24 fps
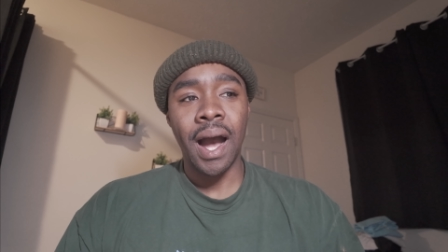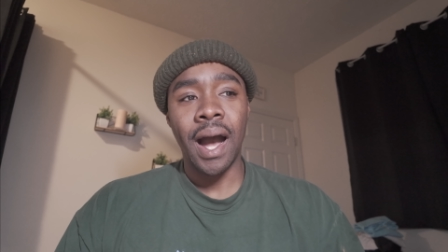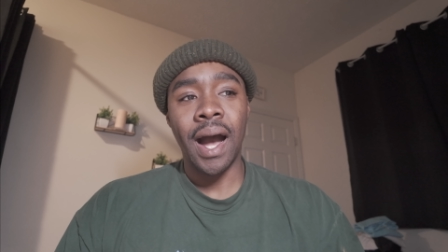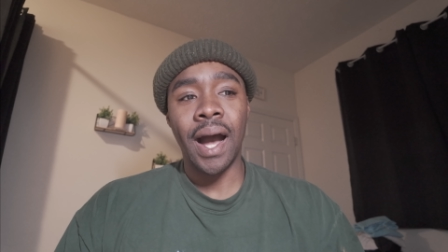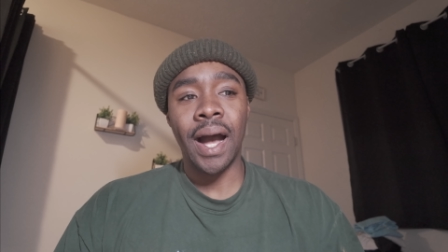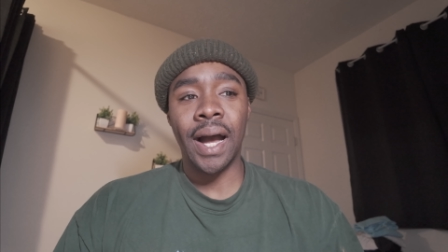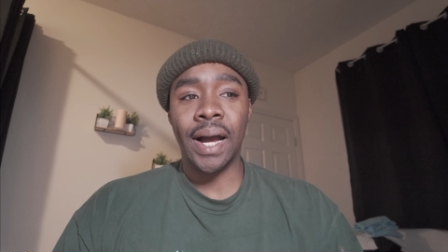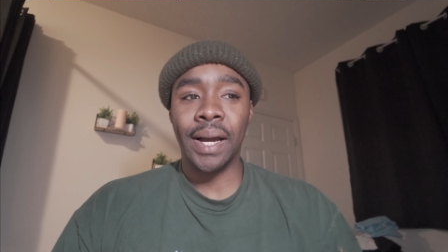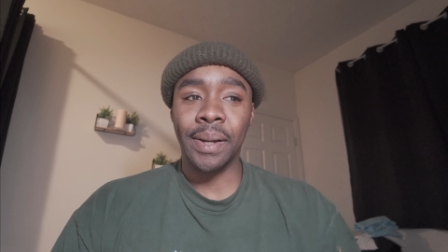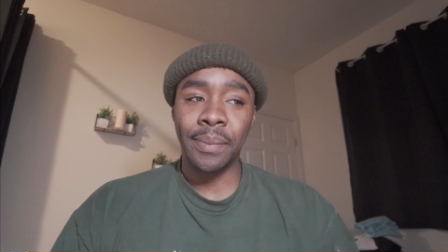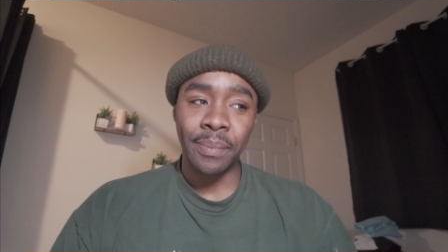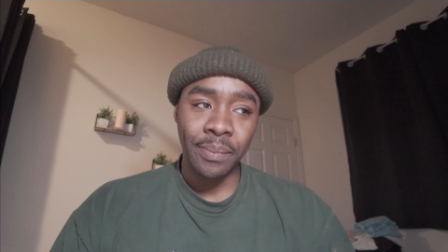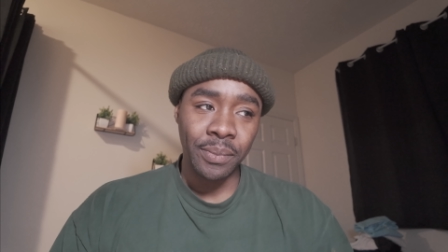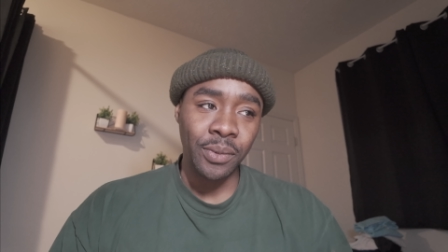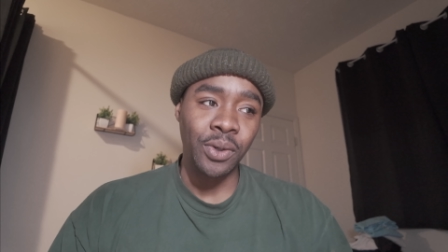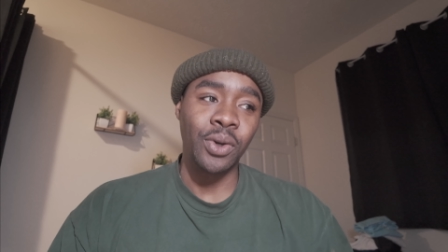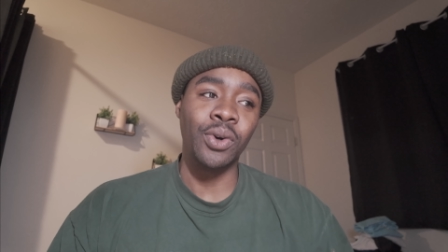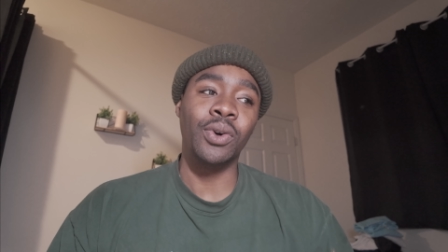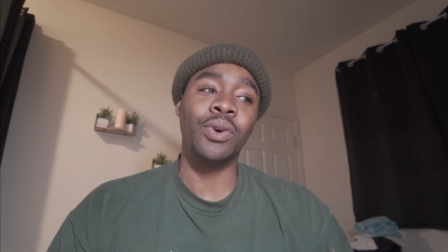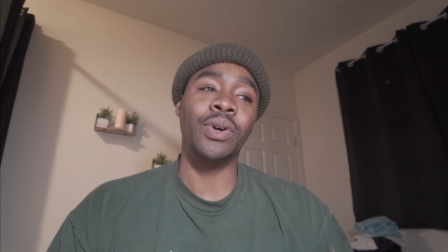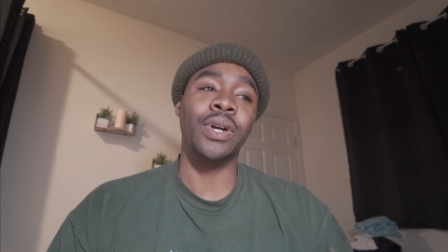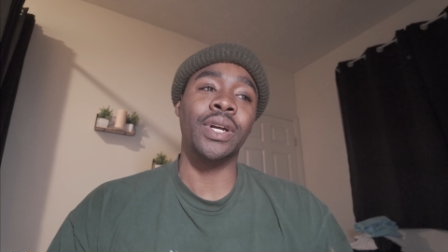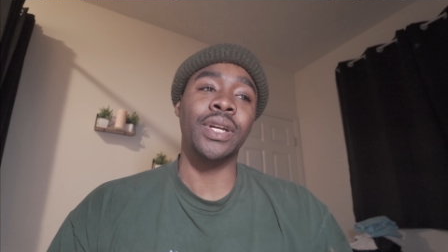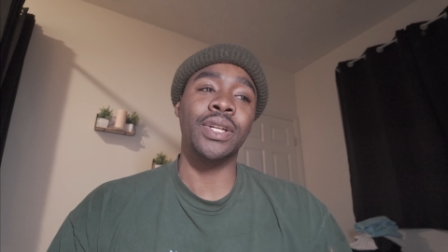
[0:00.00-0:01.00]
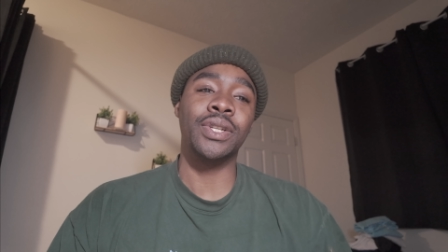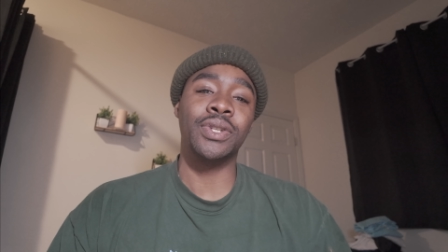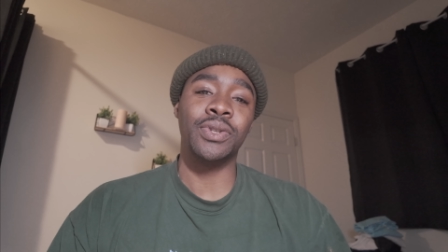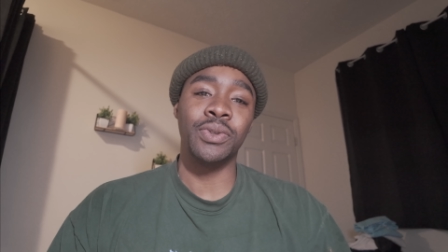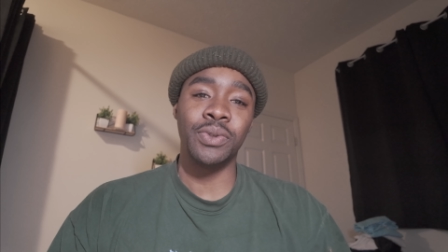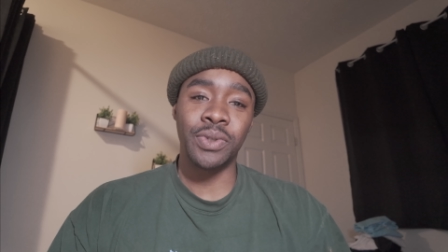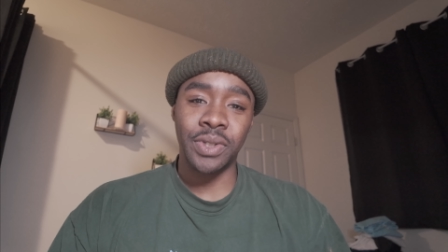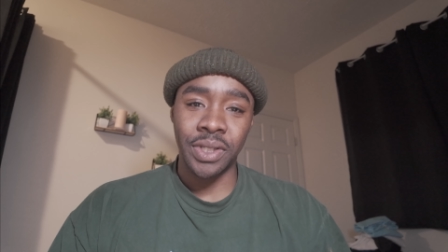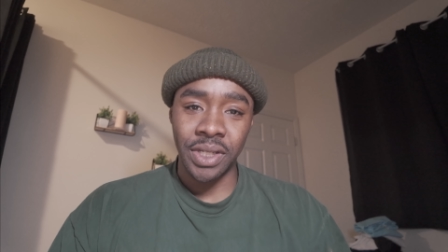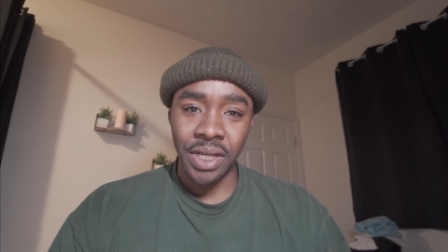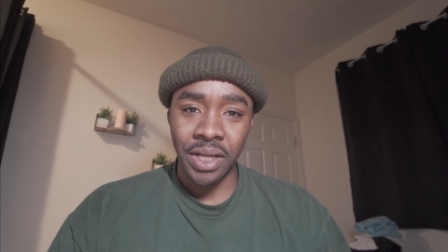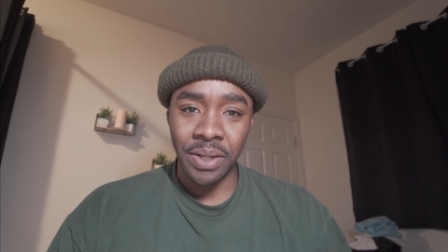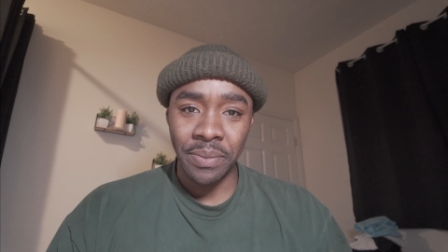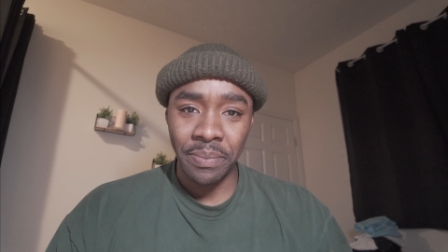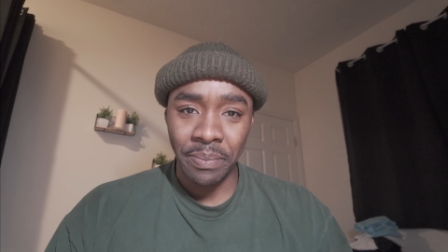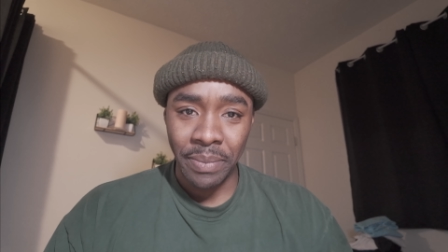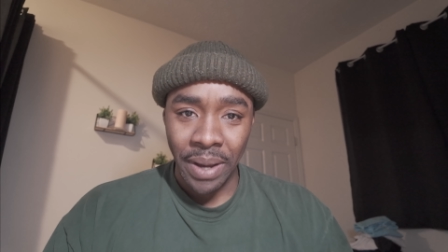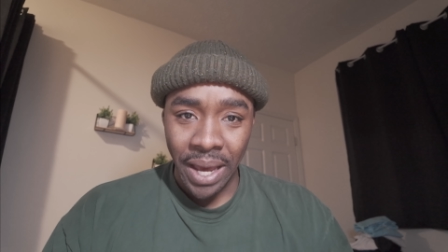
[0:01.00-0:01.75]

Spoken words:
I'm going to send